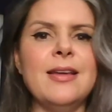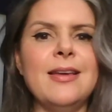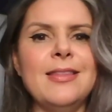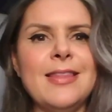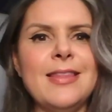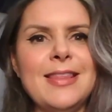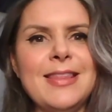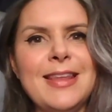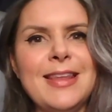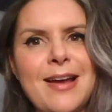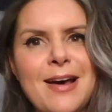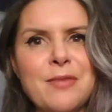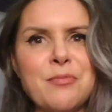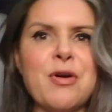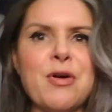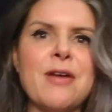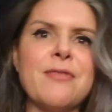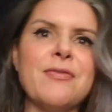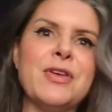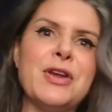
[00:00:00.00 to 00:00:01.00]
And then the
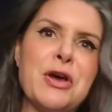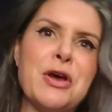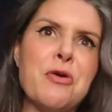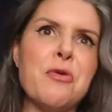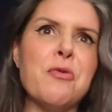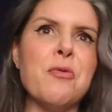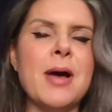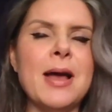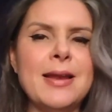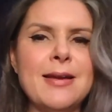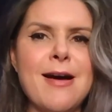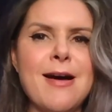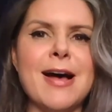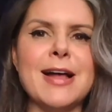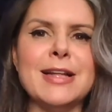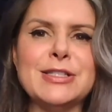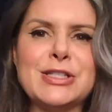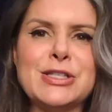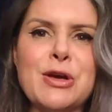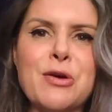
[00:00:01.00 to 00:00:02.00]
nonprofit, oh, why
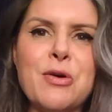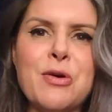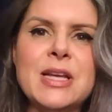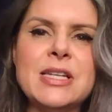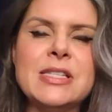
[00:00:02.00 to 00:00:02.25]
not? So